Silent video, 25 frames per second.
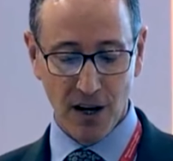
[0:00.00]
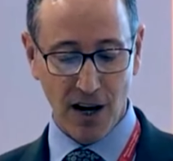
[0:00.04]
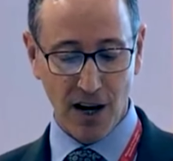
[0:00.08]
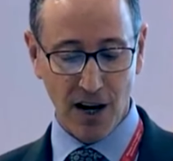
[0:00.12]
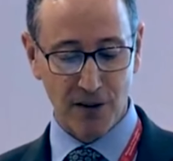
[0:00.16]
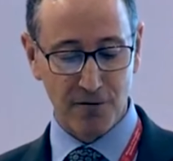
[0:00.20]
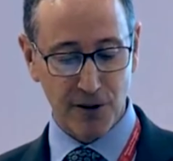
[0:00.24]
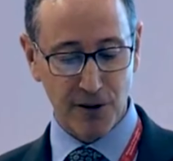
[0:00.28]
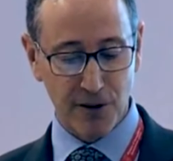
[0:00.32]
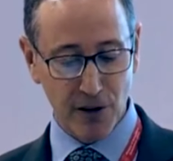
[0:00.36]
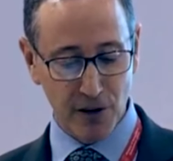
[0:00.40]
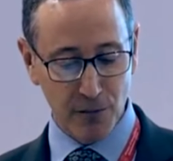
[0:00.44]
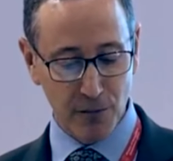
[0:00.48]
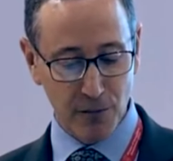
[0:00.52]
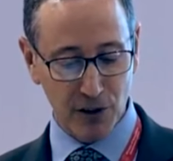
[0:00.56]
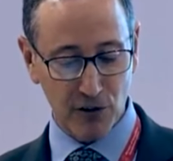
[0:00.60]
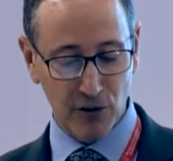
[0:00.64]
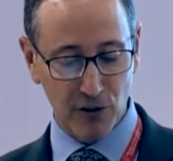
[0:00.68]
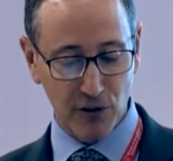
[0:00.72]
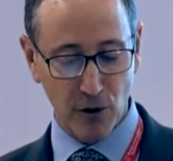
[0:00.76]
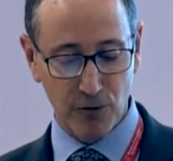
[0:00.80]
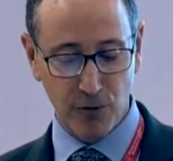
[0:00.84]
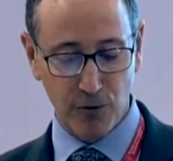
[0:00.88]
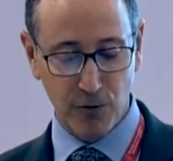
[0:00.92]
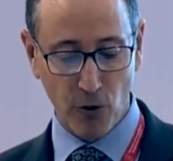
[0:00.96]
I very
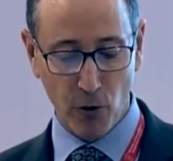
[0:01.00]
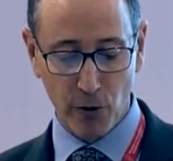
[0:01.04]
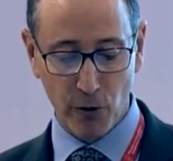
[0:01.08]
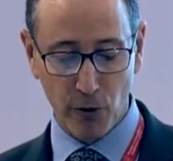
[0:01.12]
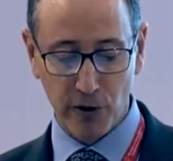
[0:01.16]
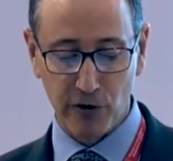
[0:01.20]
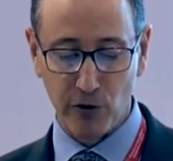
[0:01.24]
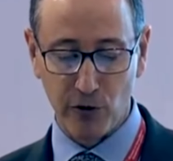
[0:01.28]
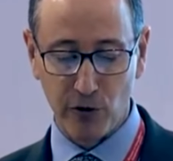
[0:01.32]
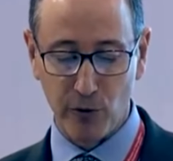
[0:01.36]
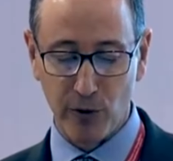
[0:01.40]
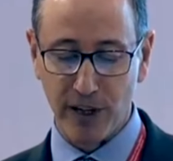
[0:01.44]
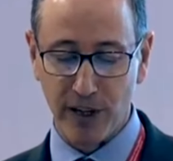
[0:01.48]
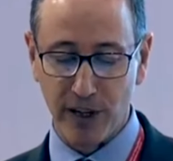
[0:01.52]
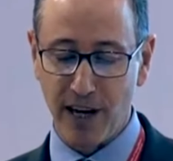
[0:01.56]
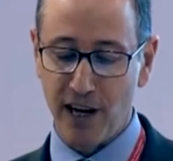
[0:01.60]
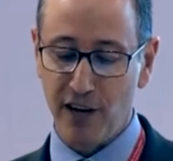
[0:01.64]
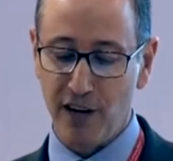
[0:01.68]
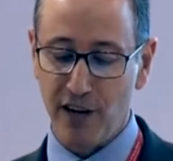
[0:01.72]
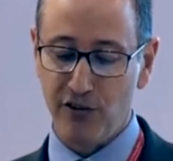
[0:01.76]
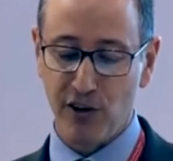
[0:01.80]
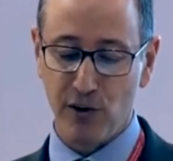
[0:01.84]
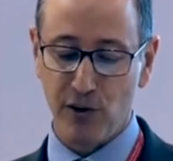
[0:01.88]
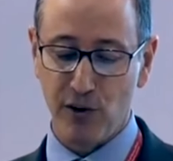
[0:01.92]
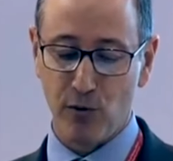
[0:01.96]
much look forward to
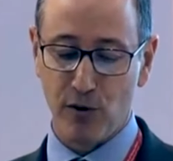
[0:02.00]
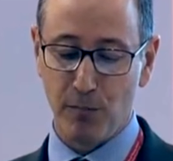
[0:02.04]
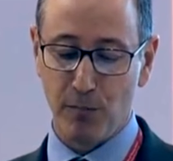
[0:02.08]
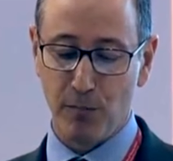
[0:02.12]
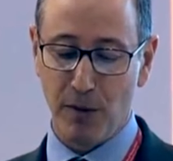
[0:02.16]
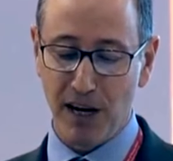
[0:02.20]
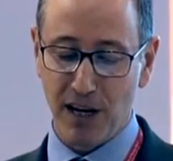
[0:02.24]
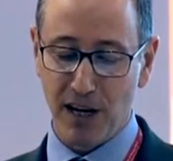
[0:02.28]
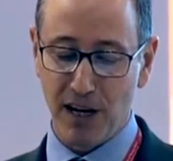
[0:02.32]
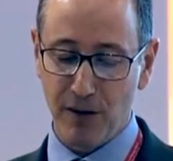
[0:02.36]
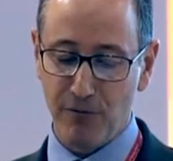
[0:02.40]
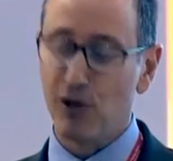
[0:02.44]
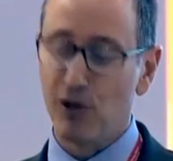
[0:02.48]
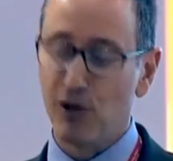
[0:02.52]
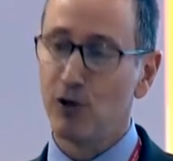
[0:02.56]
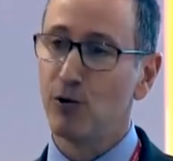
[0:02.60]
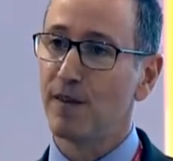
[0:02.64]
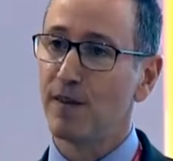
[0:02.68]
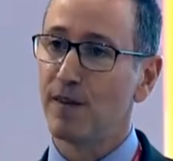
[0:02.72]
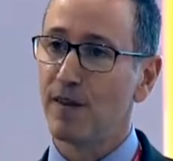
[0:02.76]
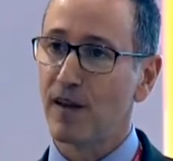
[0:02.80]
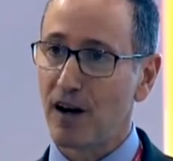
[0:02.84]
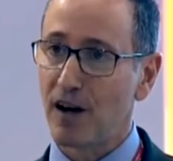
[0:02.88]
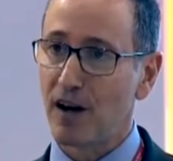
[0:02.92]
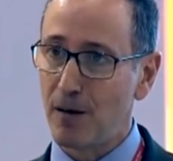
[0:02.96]
engaging with many of you
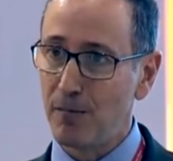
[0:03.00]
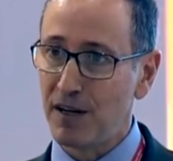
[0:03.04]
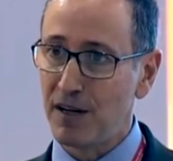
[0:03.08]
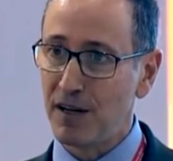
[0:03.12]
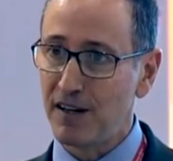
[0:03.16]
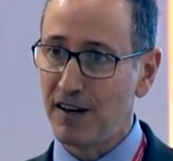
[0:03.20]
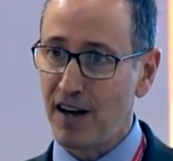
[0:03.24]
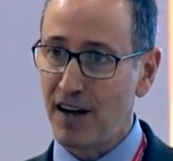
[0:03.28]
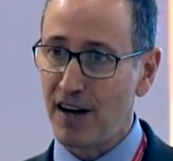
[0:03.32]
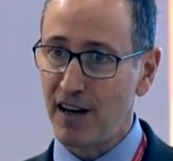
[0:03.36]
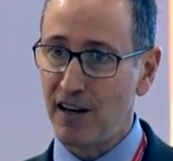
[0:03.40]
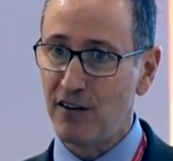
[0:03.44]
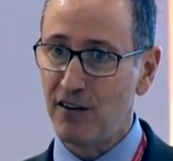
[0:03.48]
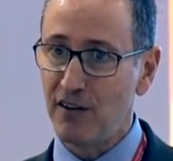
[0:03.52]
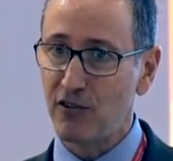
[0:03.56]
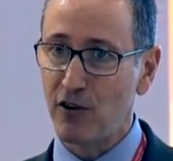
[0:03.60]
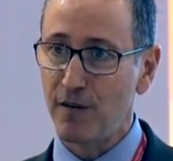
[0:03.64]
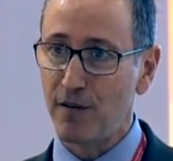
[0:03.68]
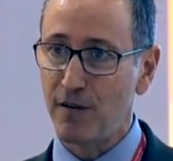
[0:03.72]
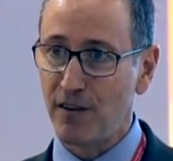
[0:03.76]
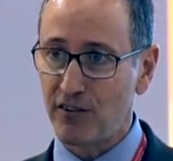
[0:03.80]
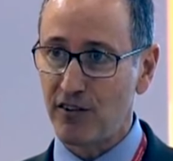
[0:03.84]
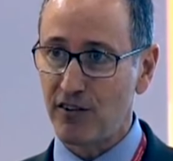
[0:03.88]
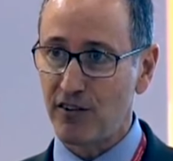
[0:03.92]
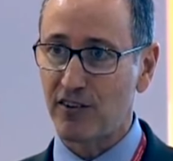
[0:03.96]
in the coming days
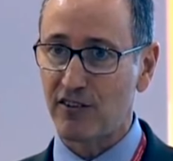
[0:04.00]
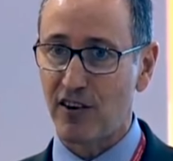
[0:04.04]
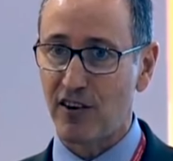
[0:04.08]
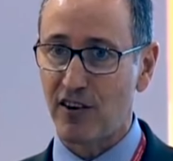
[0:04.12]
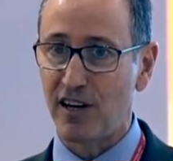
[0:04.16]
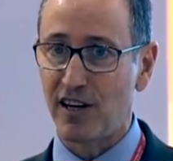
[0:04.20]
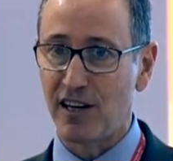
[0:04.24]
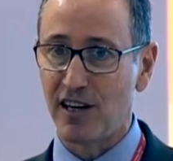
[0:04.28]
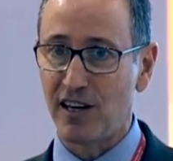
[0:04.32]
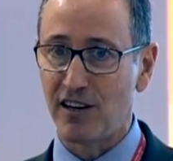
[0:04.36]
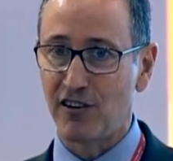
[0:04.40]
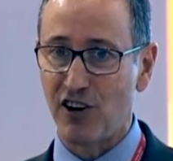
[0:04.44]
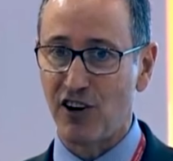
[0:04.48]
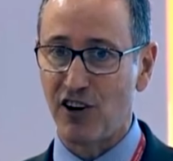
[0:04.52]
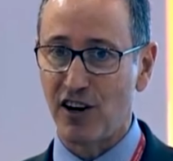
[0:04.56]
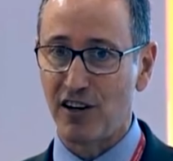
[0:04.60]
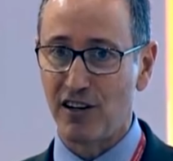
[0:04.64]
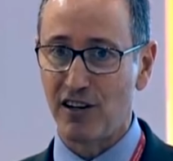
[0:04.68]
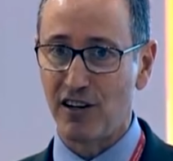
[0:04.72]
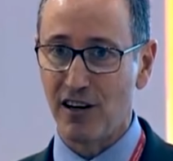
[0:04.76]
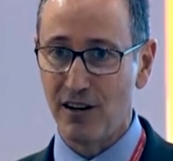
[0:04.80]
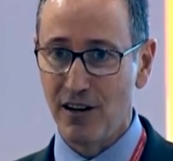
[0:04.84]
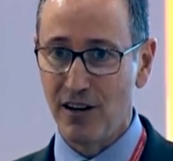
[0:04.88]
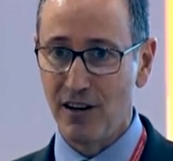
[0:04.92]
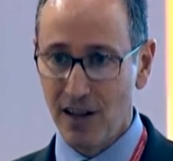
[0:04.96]
on this exciting
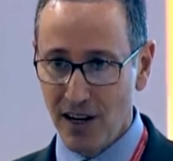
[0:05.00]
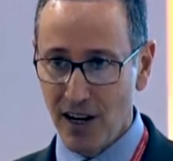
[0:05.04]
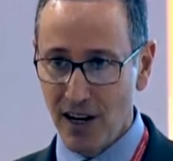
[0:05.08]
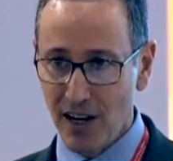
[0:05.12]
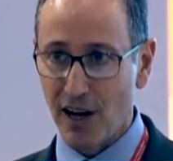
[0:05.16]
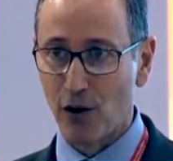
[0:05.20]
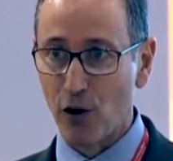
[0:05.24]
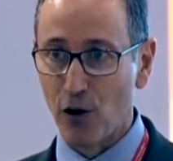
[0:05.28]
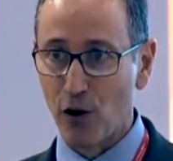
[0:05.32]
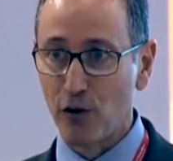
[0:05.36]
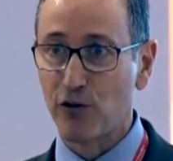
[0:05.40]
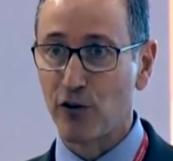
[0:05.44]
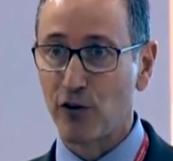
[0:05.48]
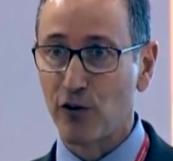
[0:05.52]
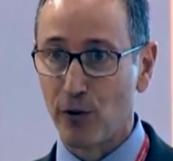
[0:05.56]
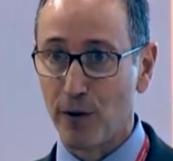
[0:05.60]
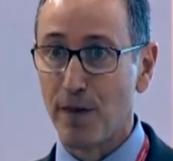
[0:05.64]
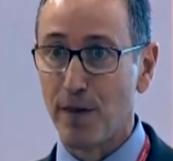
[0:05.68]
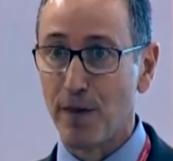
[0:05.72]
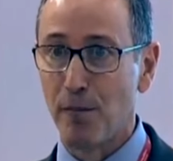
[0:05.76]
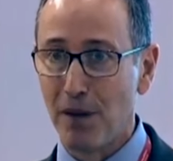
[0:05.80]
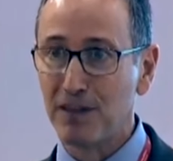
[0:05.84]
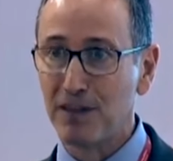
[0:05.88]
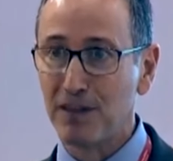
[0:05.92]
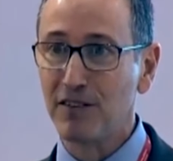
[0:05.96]
agenda and also
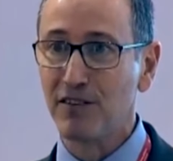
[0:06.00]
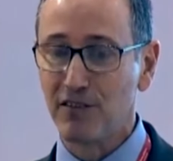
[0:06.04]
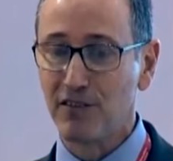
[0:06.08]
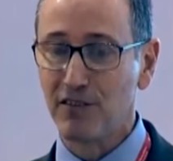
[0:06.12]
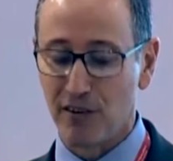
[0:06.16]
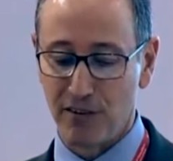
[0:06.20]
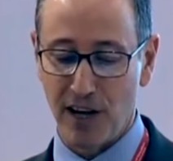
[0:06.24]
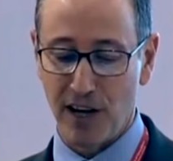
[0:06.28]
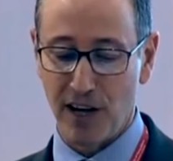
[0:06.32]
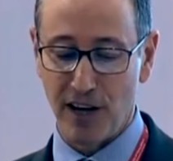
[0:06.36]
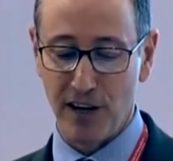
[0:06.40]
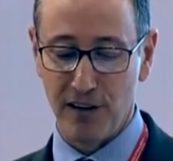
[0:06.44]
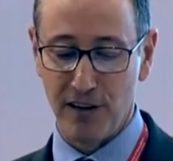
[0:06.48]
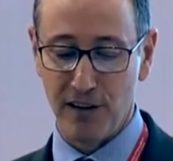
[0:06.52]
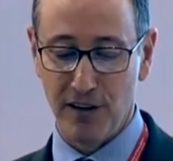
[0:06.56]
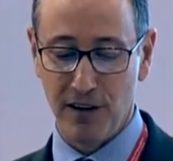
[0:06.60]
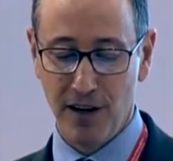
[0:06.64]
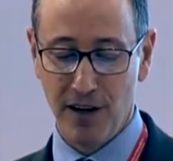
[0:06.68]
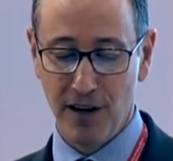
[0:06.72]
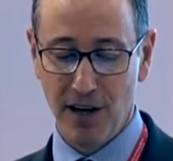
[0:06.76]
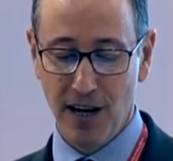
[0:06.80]
in the months ahead.